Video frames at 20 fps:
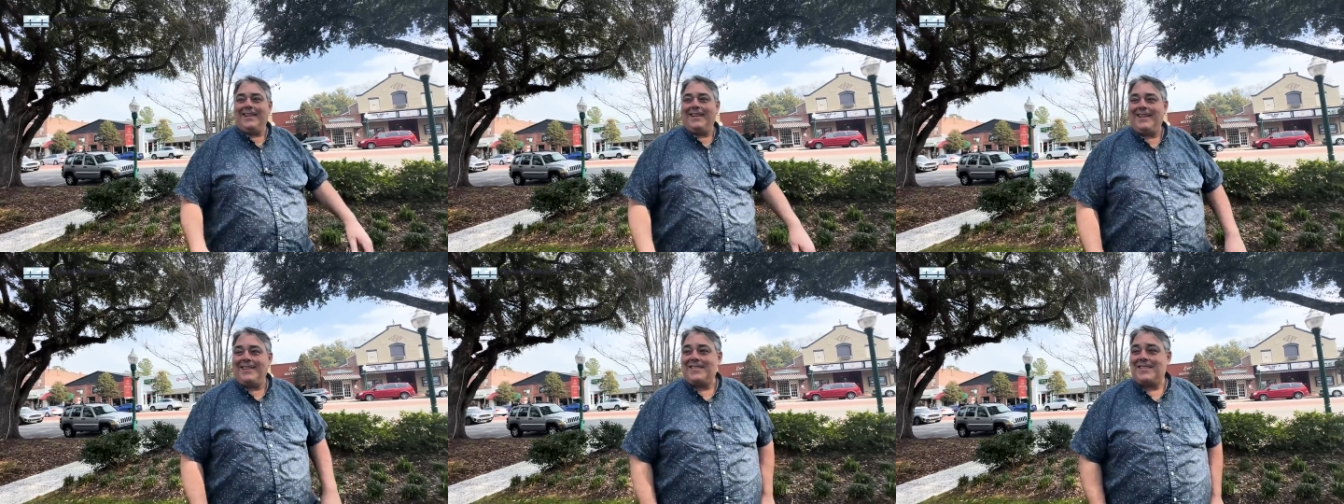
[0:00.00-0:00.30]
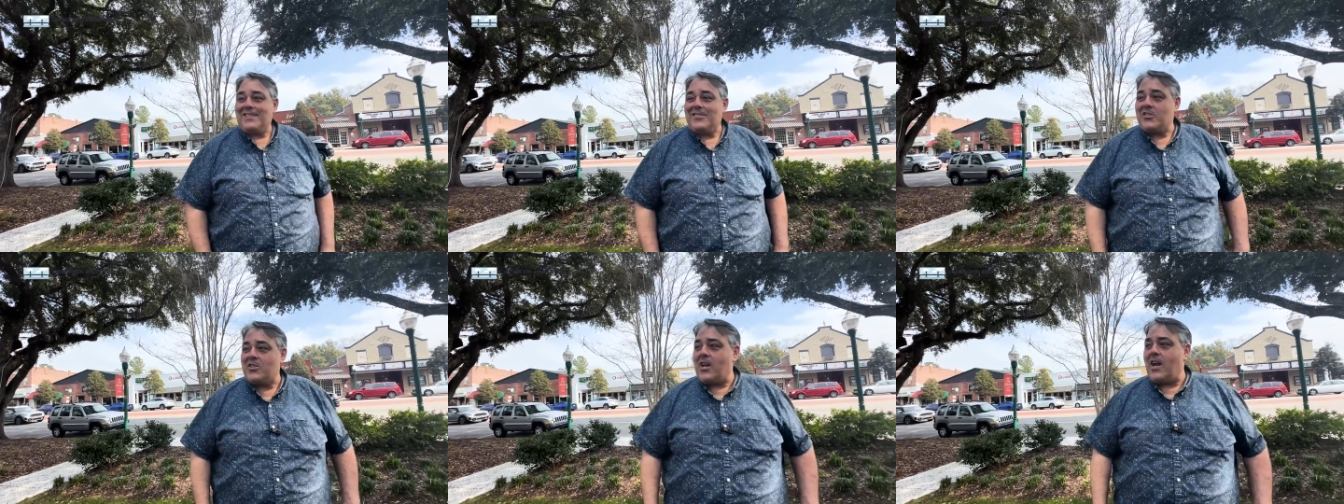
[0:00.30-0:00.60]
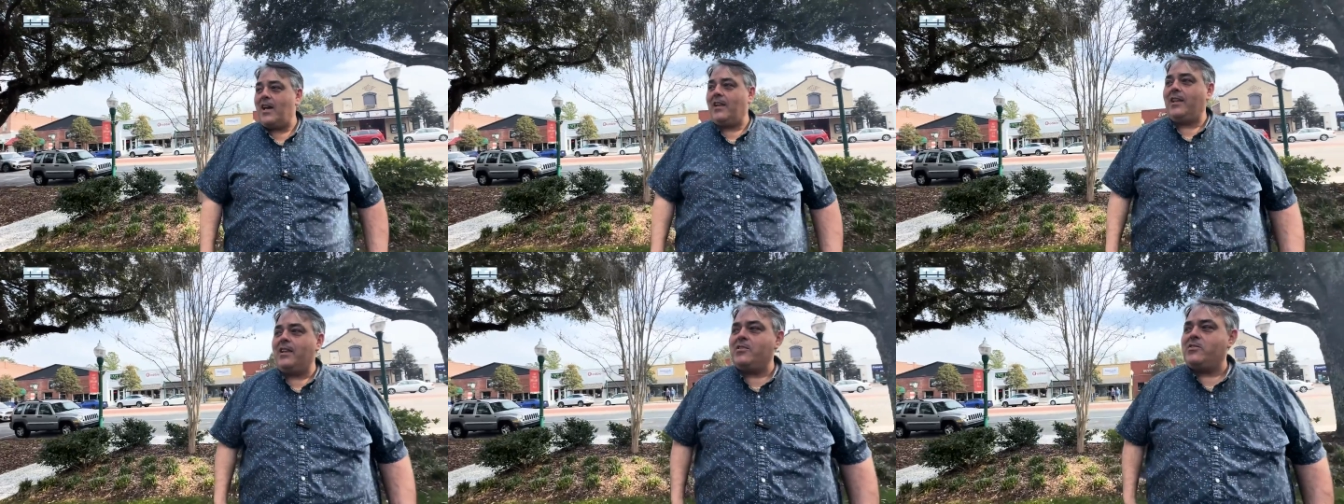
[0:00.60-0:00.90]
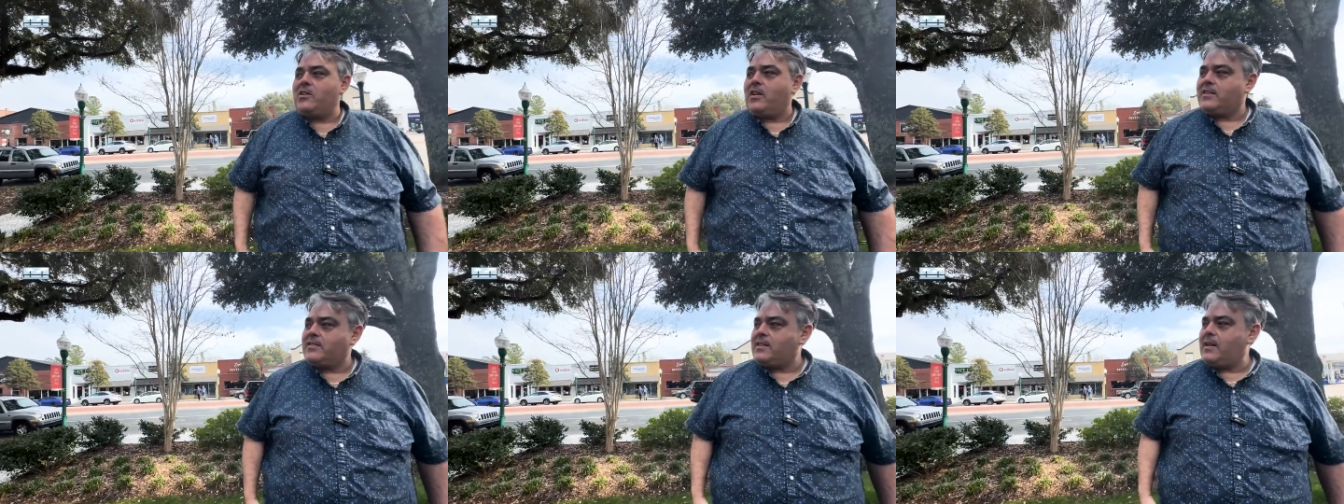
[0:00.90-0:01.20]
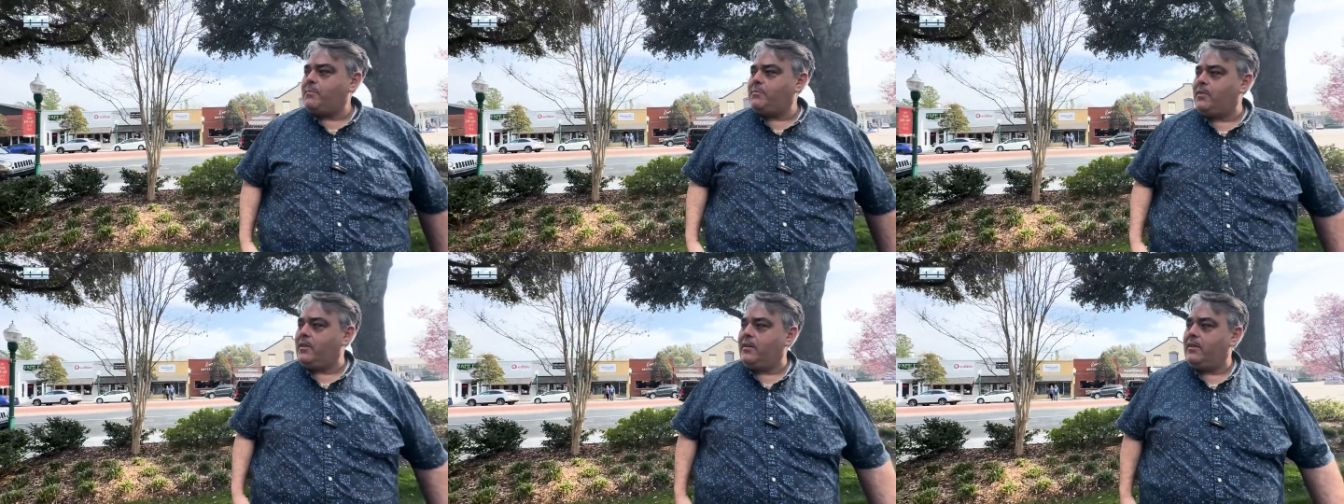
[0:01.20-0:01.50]
Listen, challenge
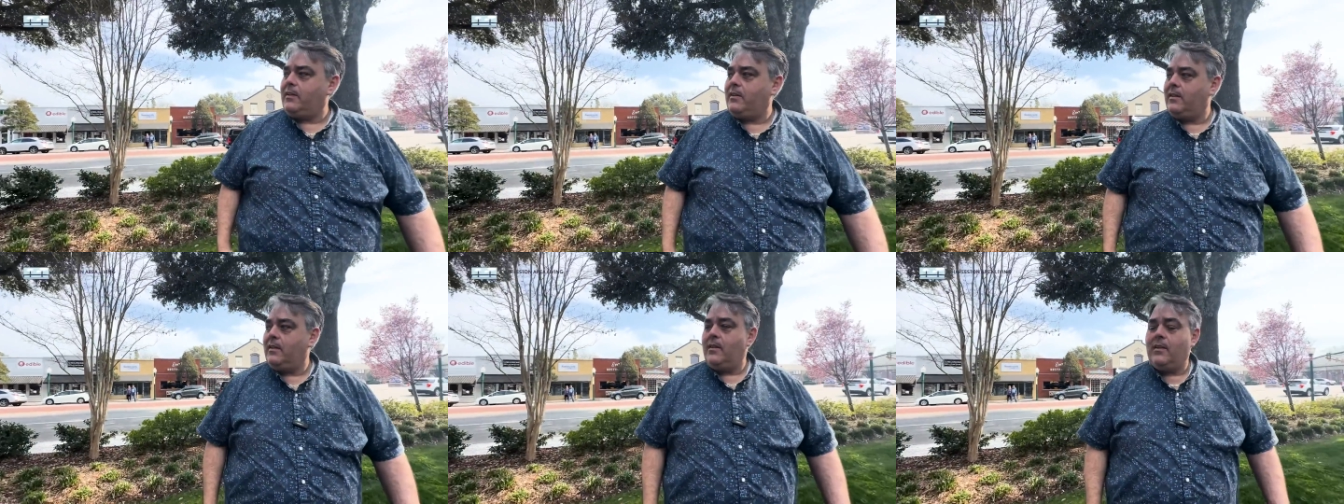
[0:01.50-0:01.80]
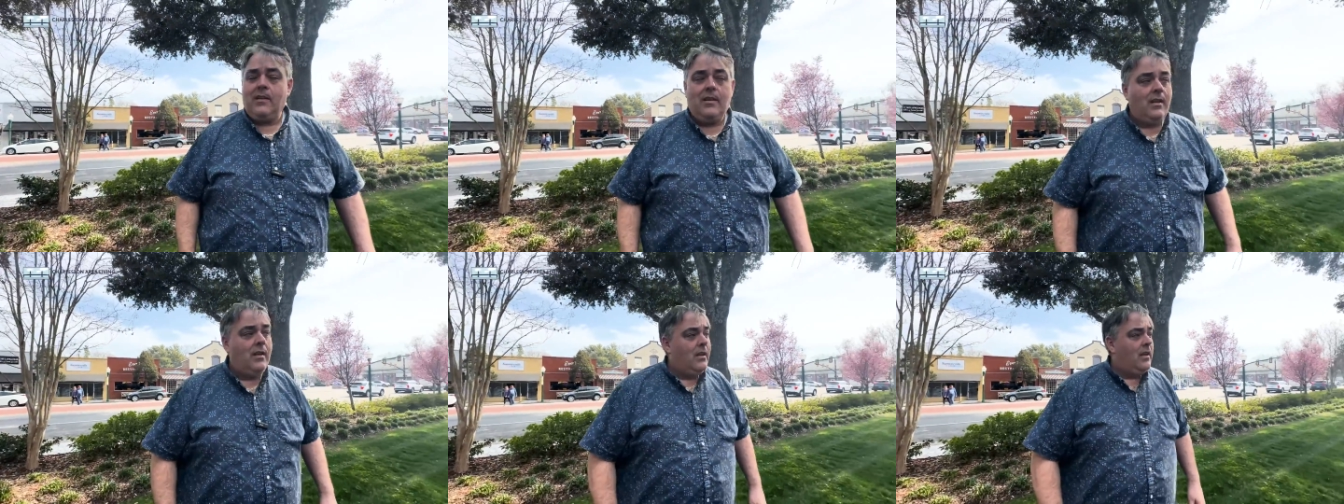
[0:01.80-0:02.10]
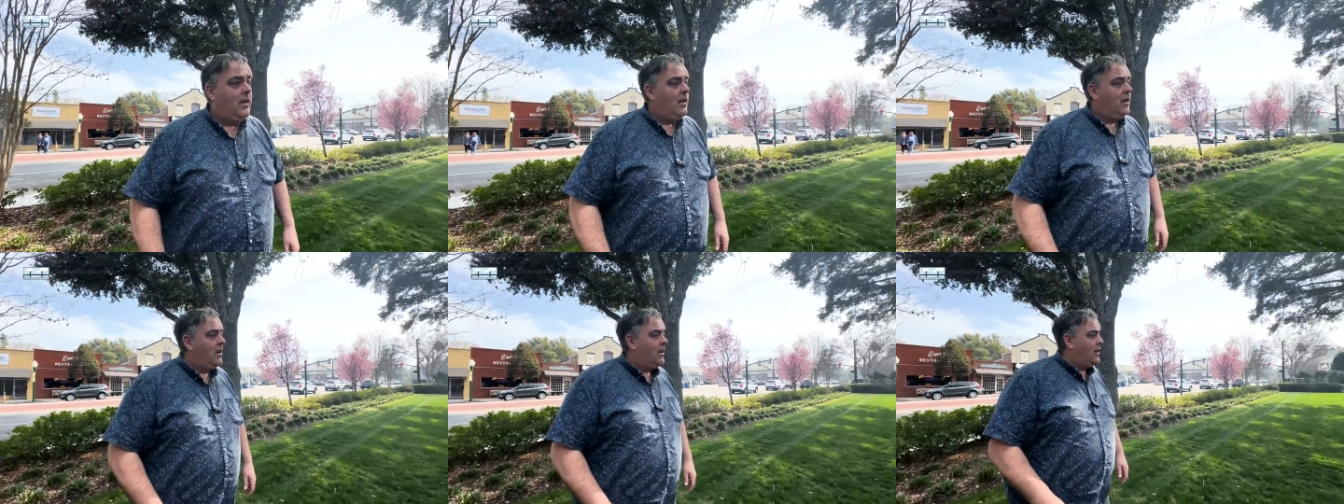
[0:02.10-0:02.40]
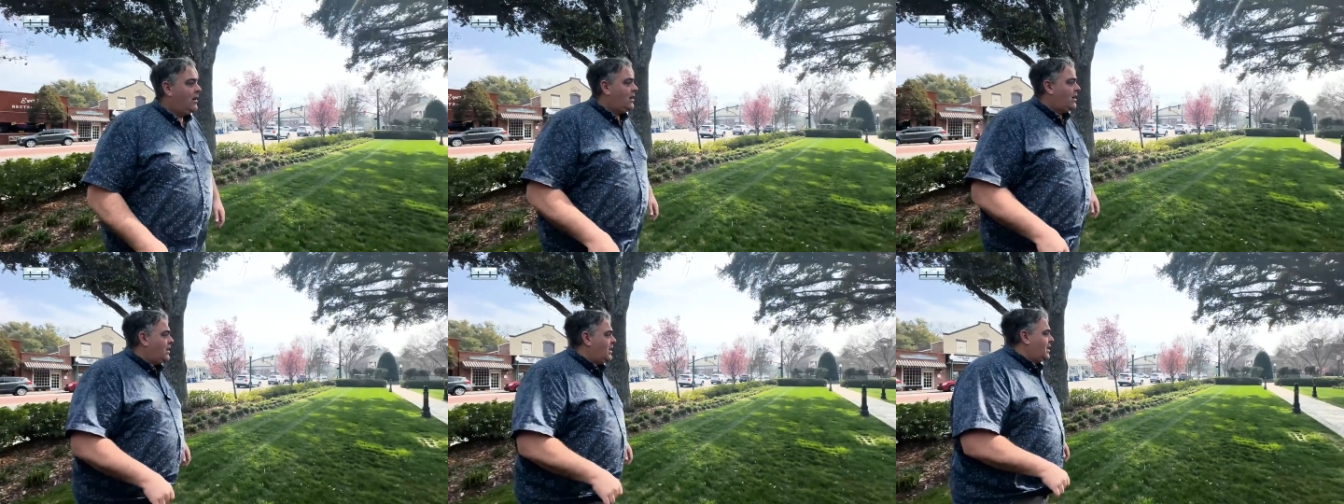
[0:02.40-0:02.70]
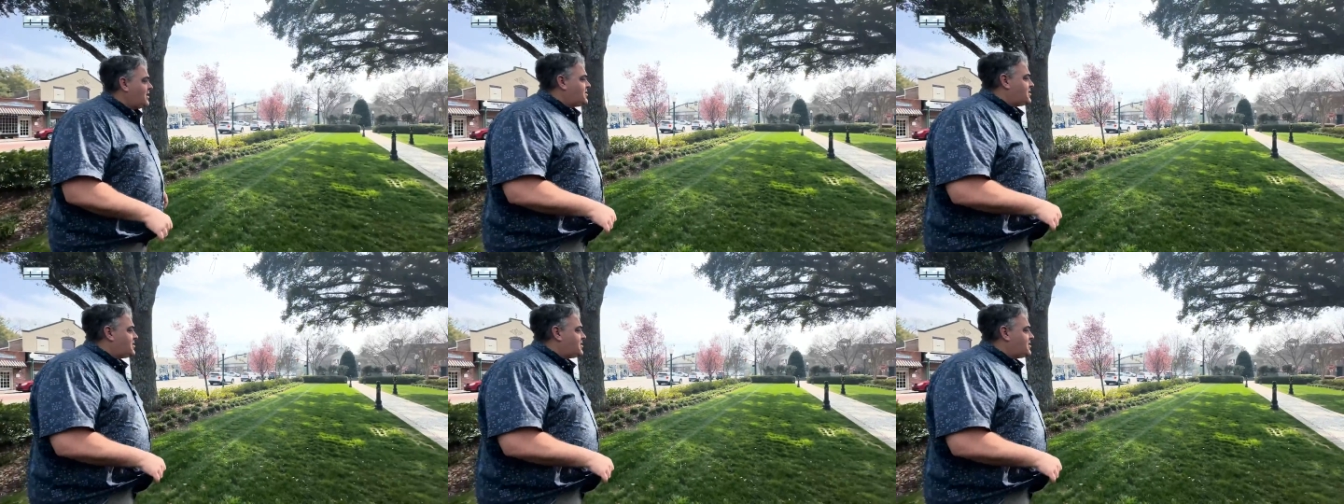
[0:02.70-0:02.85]
accepted. All right,